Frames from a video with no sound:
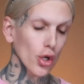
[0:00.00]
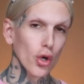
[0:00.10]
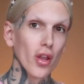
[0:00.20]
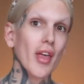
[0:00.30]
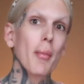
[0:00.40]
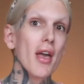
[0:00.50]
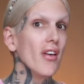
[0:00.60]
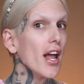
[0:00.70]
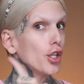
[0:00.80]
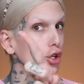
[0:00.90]
girl, they may
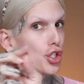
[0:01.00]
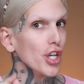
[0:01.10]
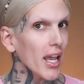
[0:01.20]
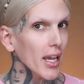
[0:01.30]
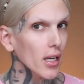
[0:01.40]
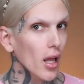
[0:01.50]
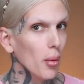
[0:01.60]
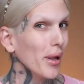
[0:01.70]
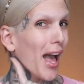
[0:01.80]
have had your shade,